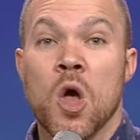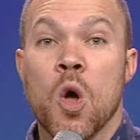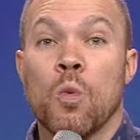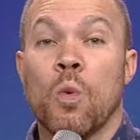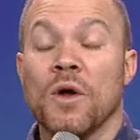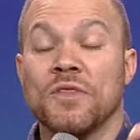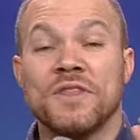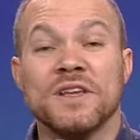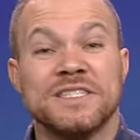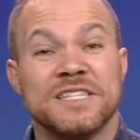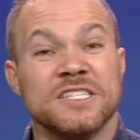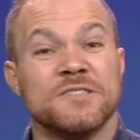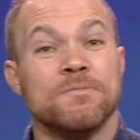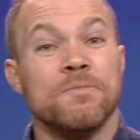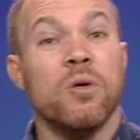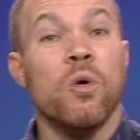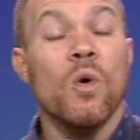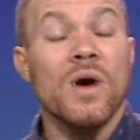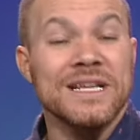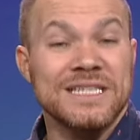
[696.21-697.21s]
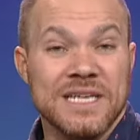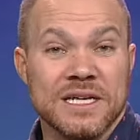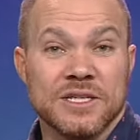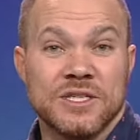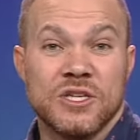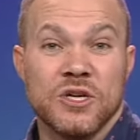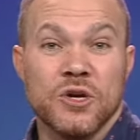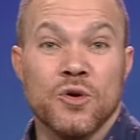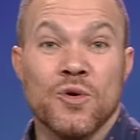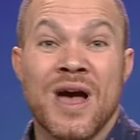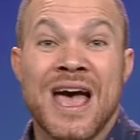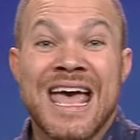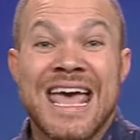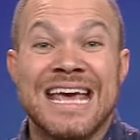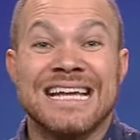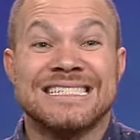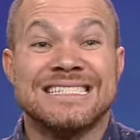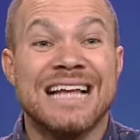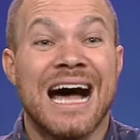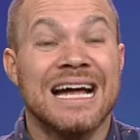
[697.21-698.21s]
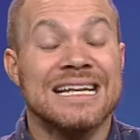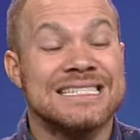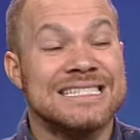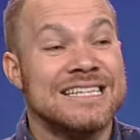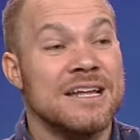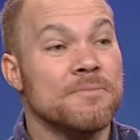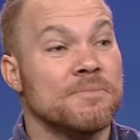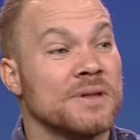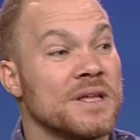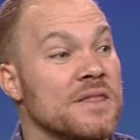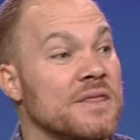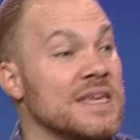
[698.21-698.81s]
What this is pointing to is not simply